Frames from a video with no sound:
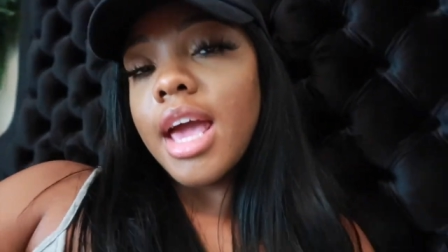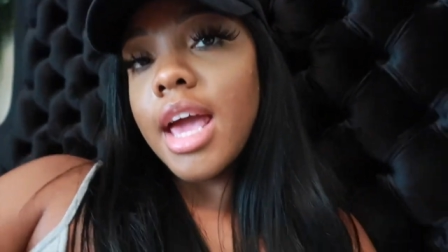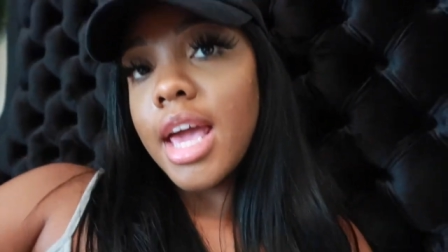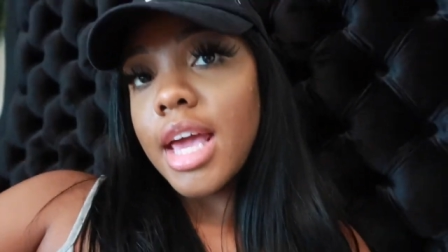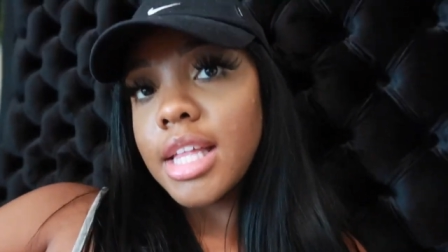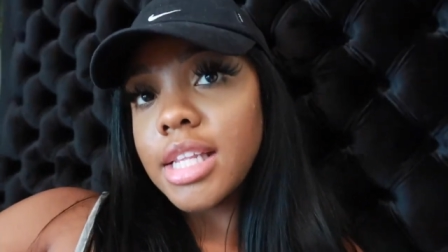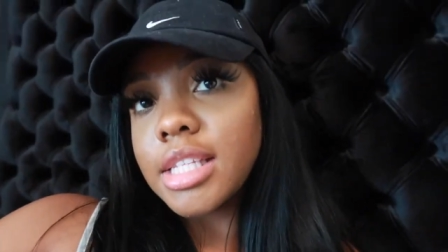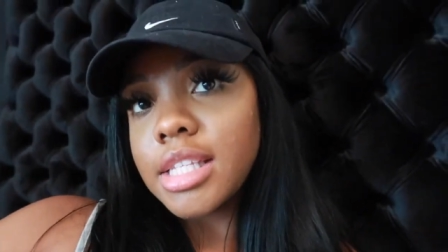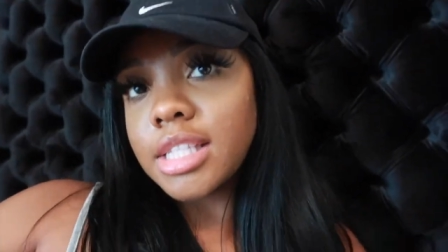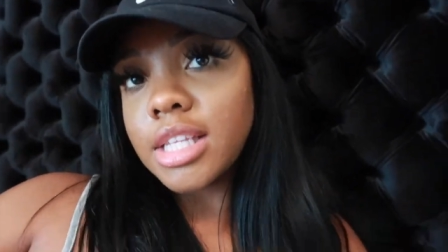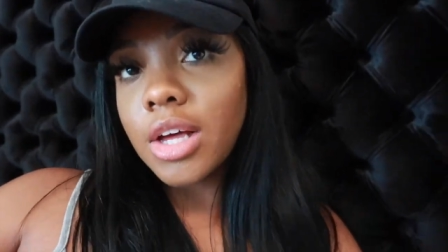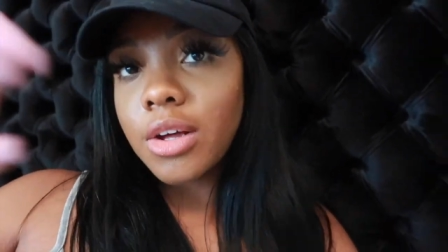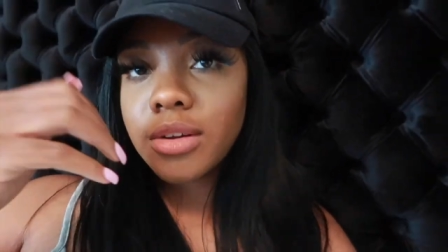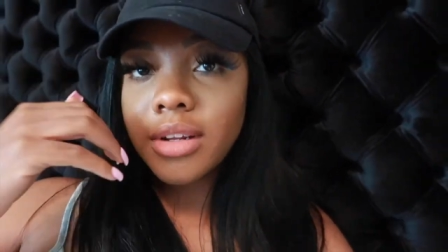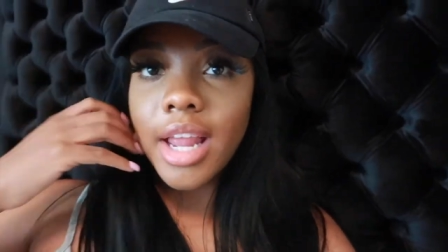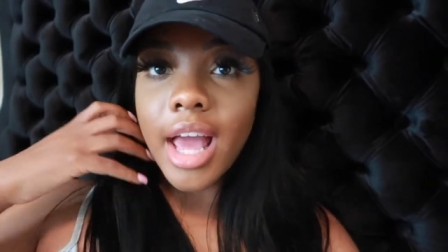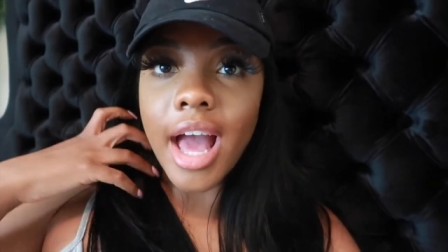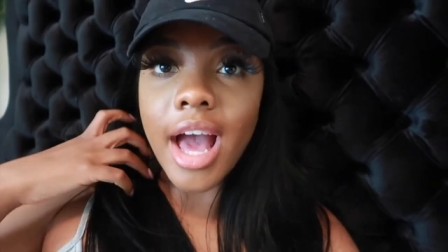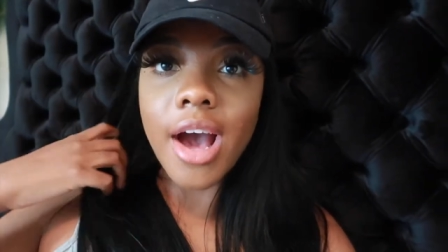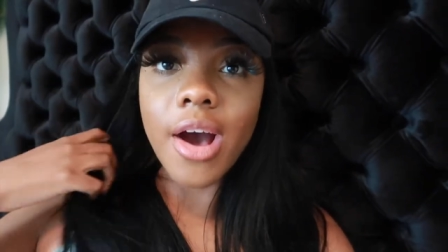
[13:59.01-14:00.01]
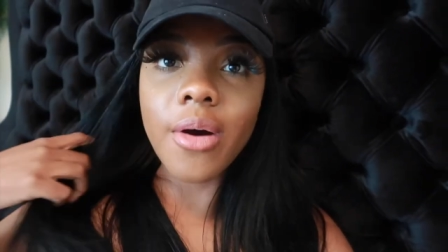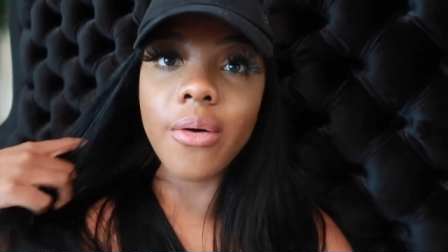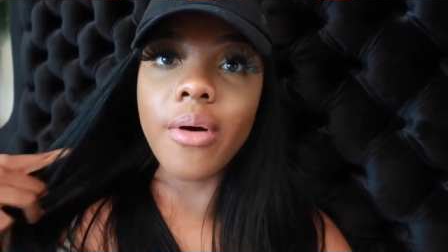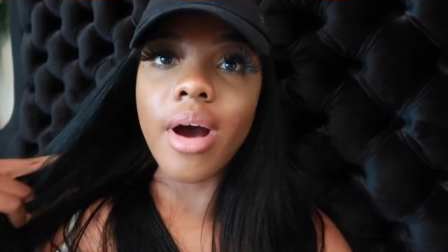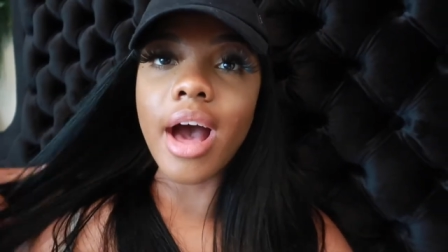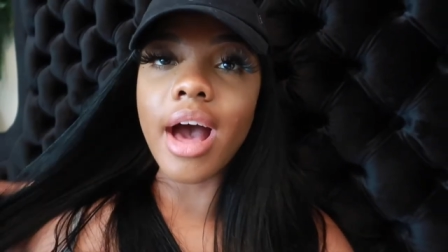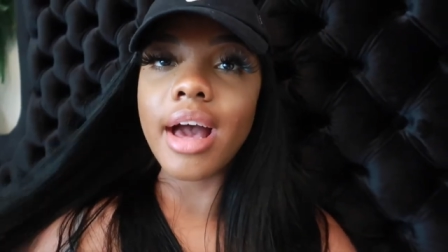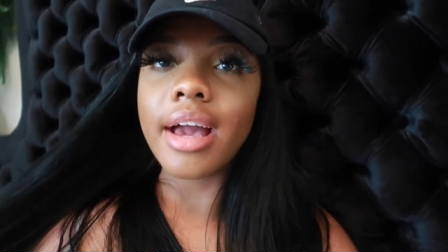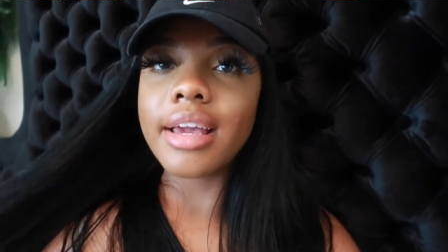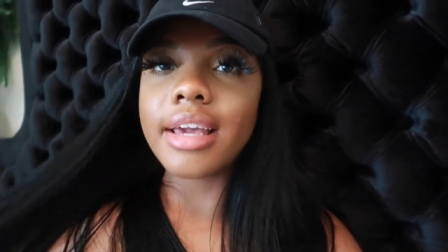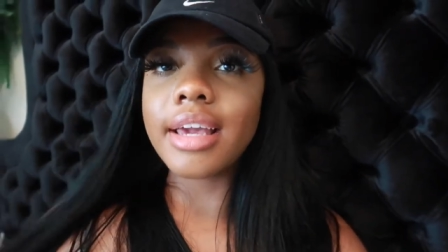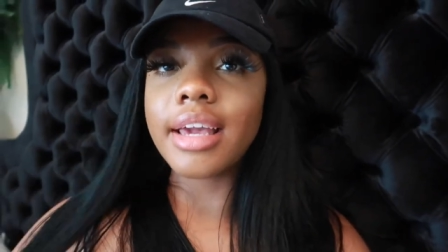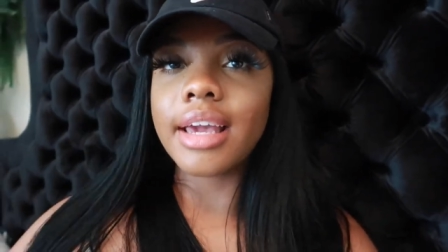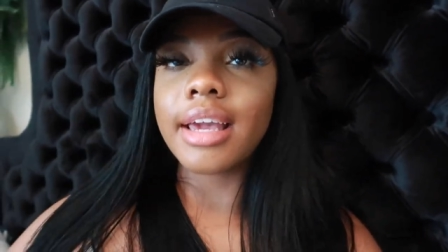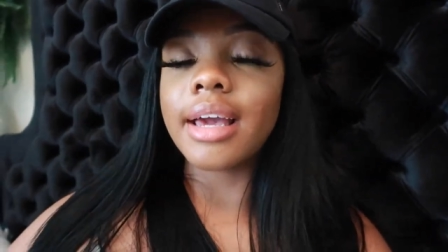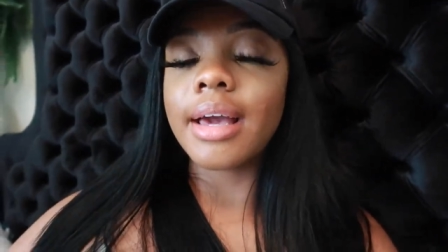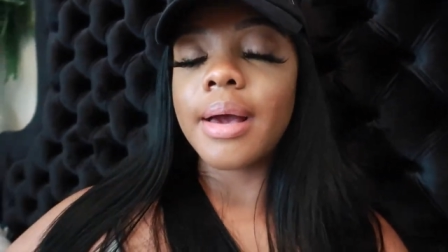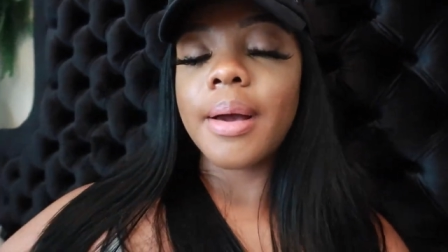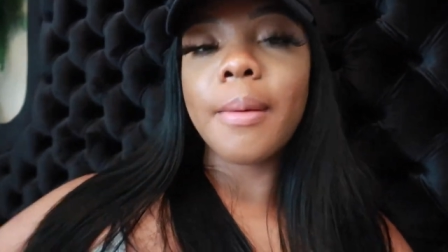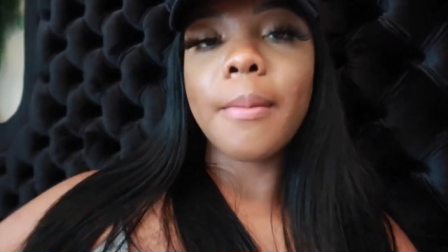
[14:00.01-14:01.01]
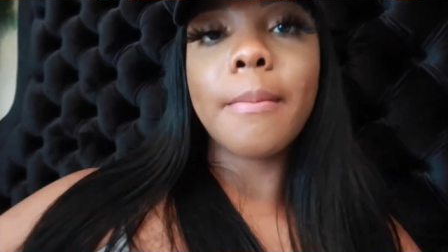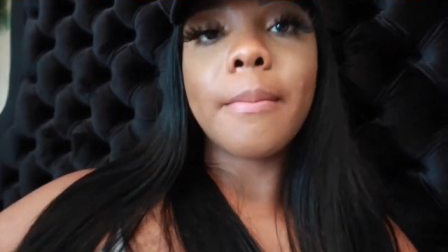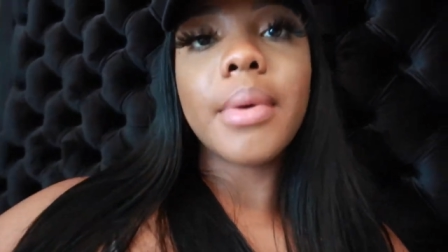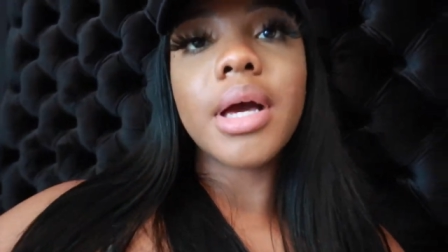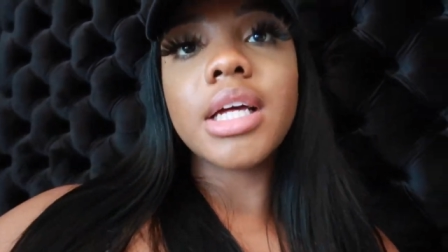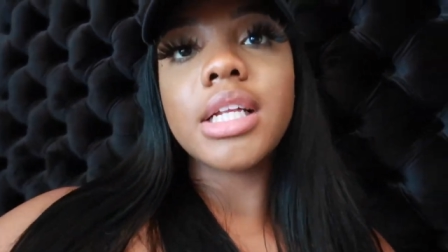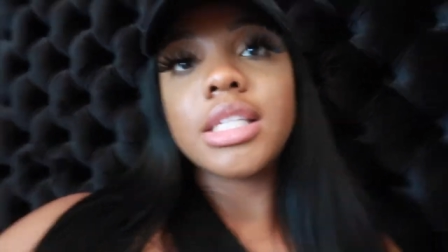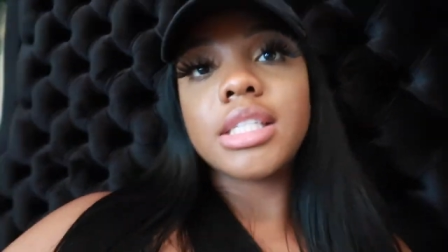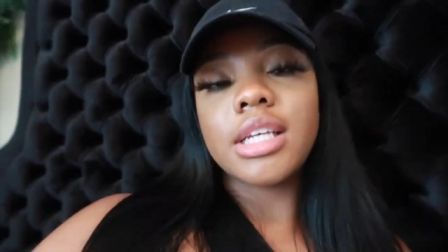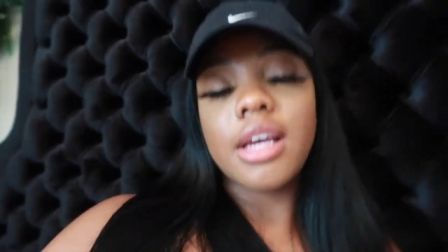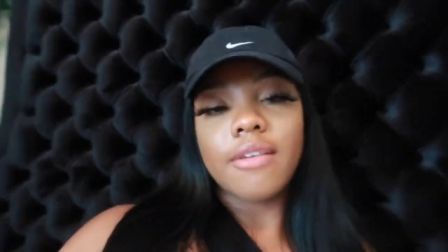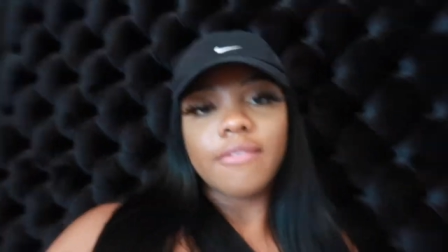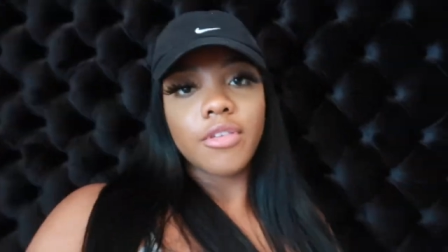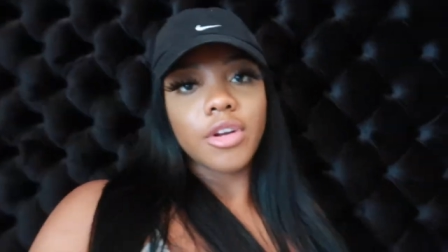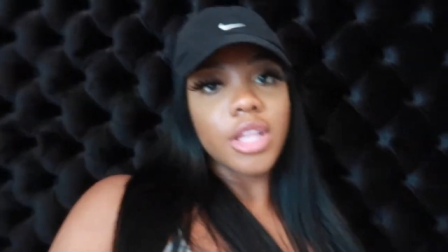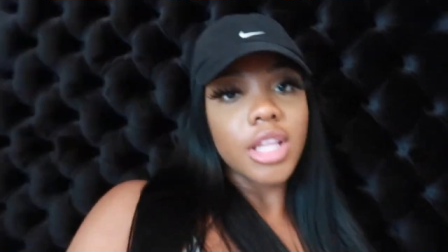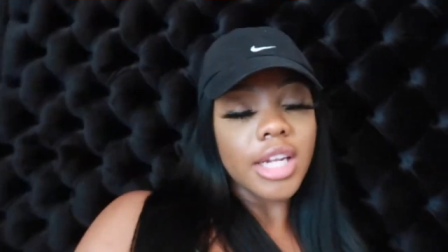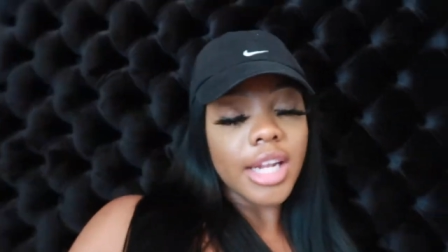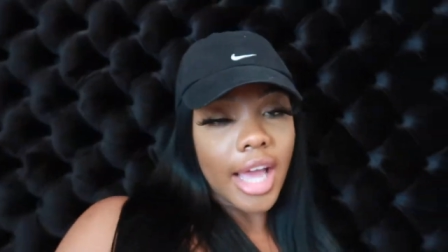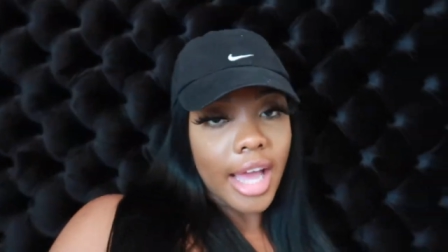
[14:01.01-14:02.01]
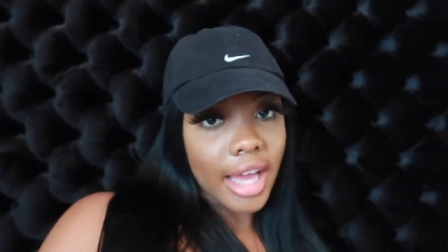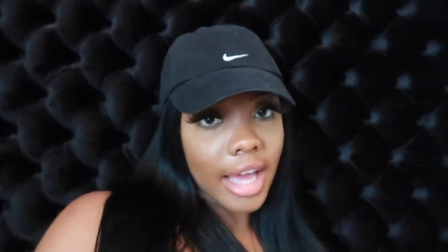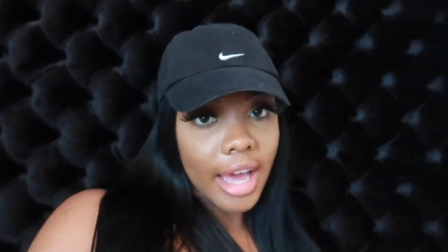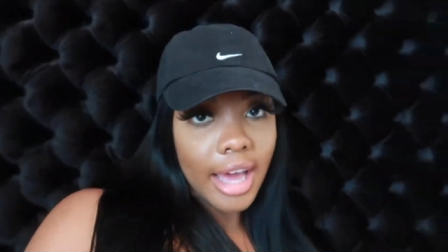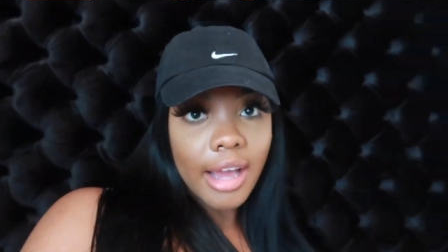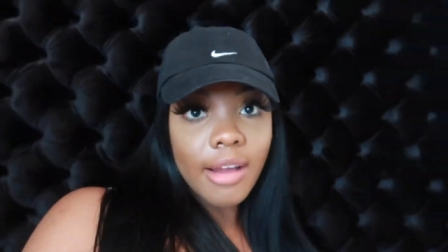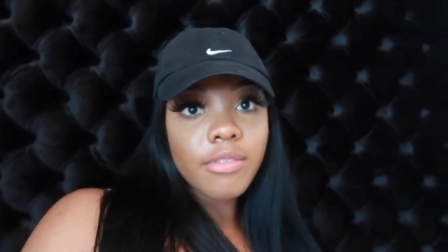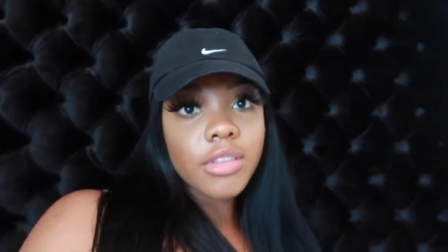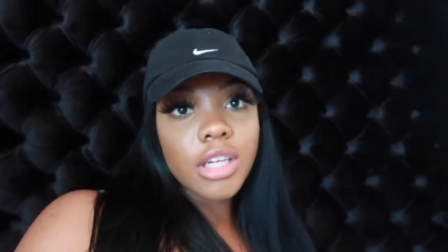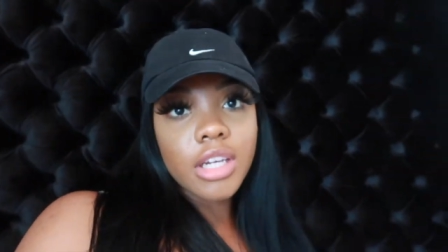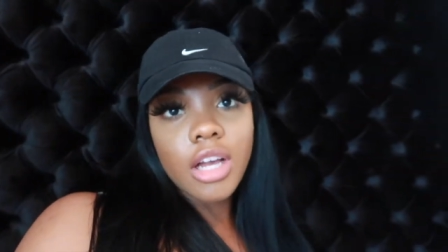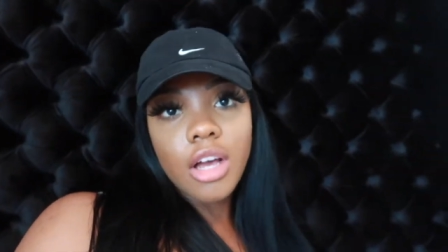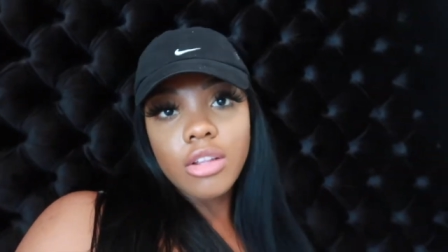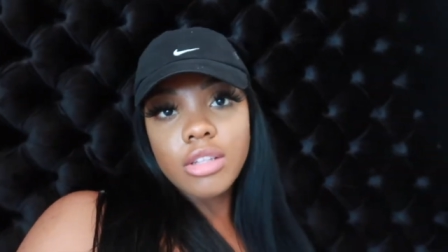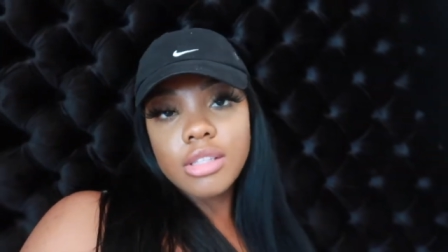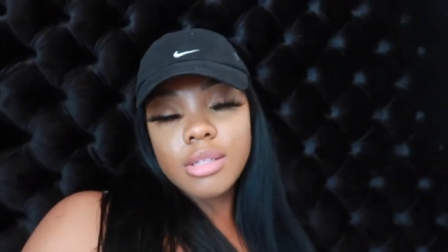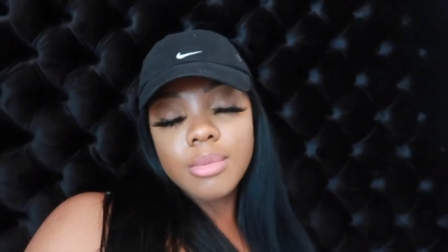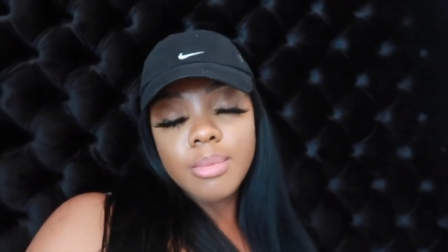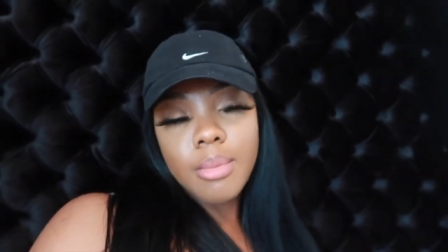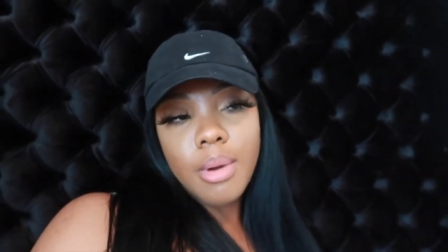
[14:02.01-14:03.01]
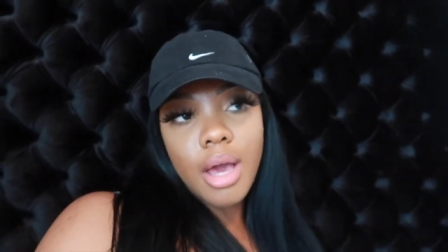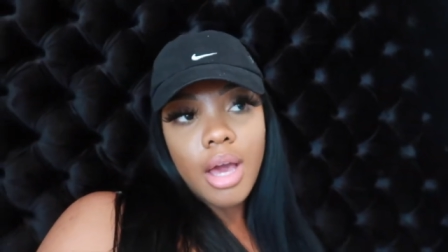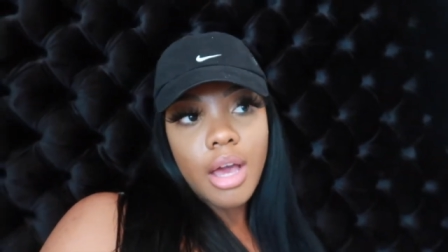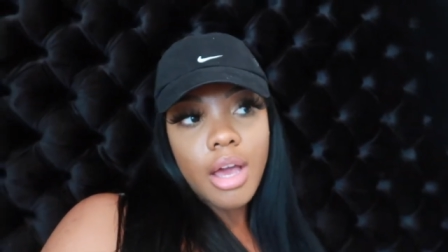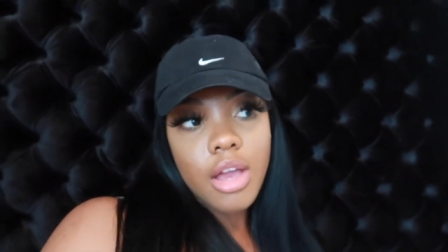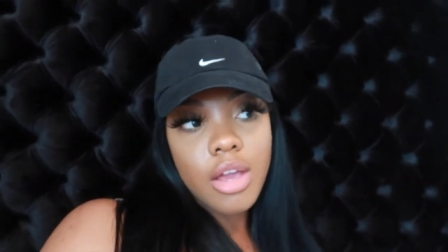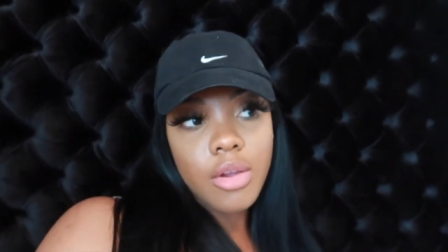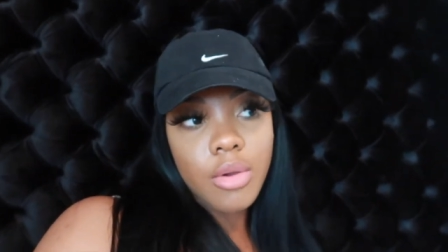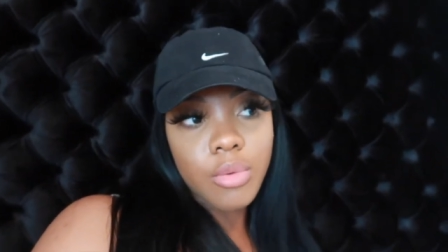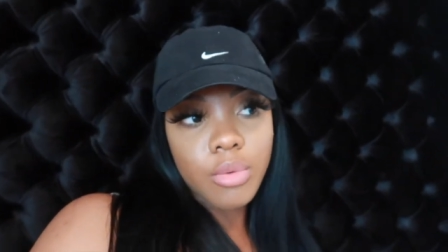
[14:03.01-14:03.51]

And so now I am done for the day. I have to go to my